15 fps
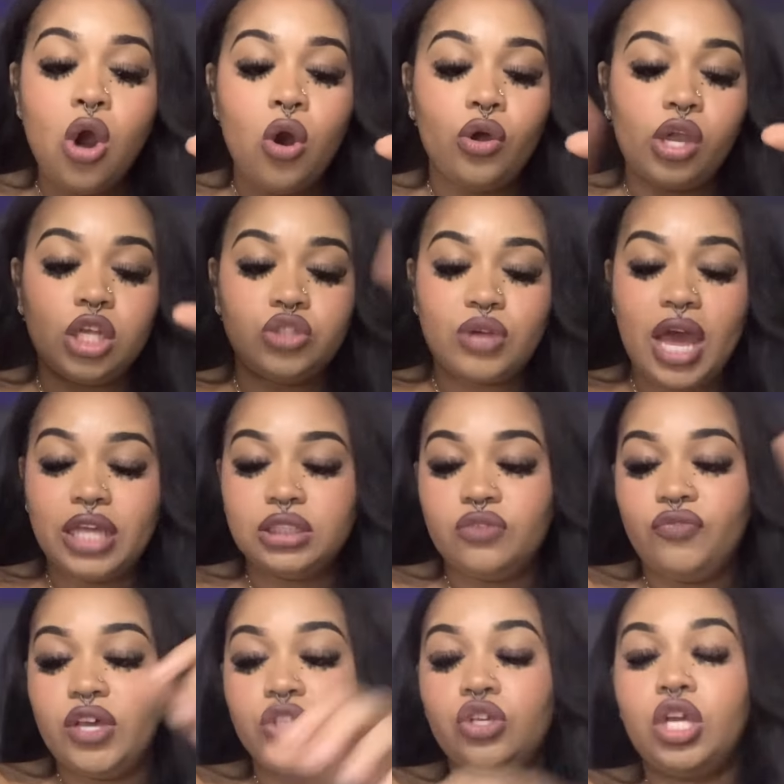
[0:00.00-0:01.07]
or you're trying to
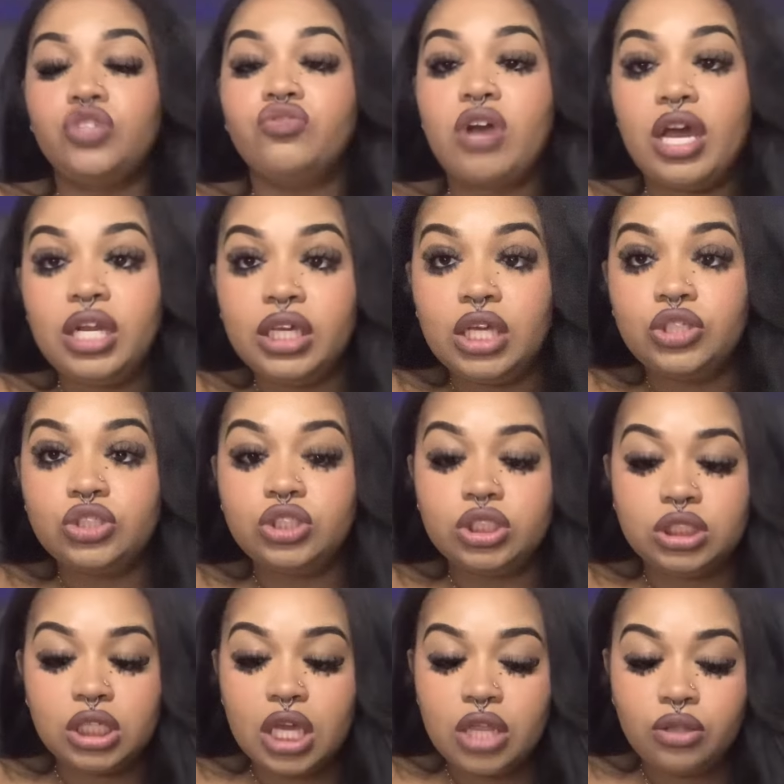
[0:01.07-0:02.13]
fix, or you're trying to get your shit
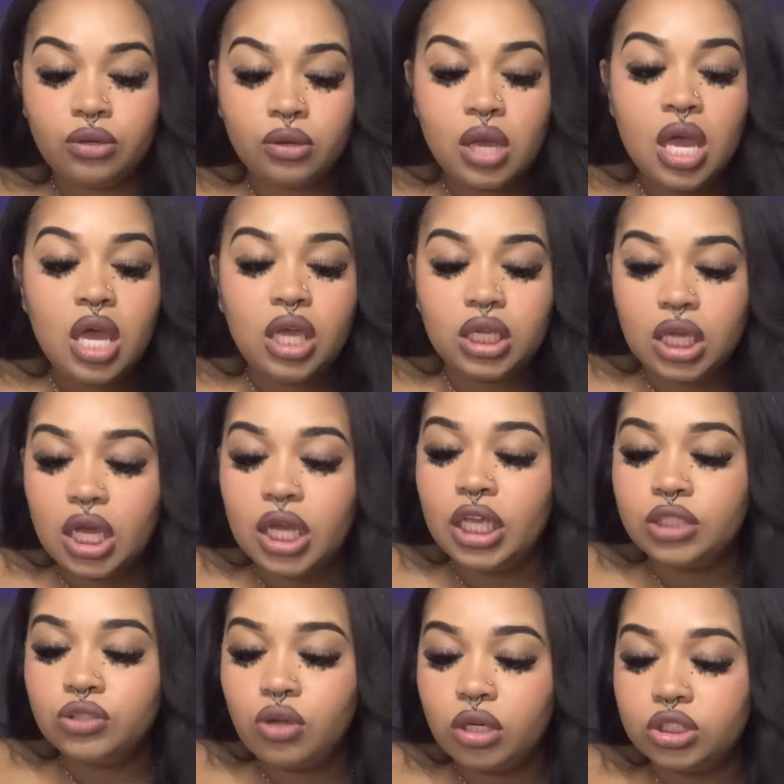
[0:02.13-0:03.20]
together. Yeah, they
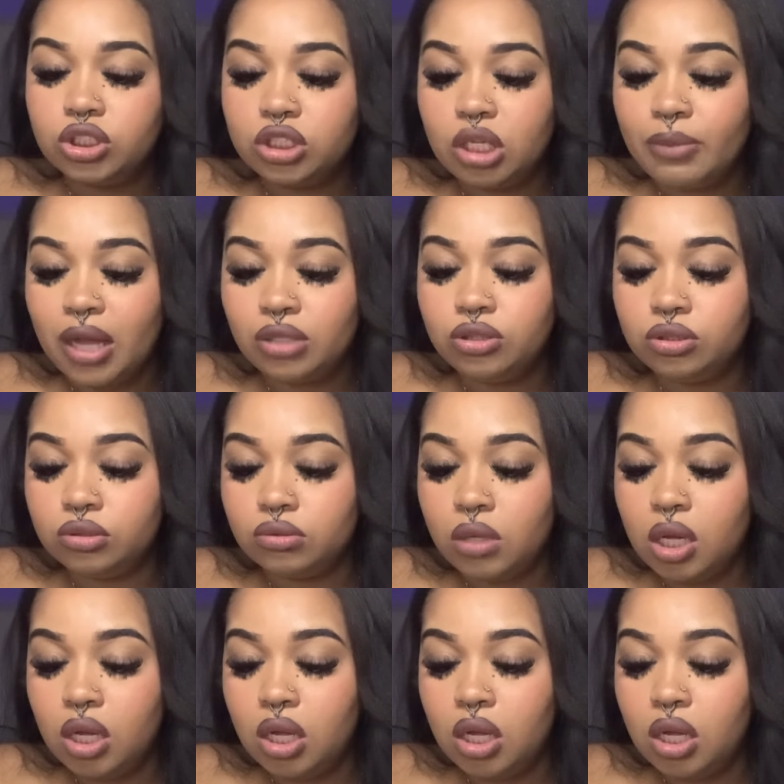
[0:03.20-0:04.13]
talking shit about you.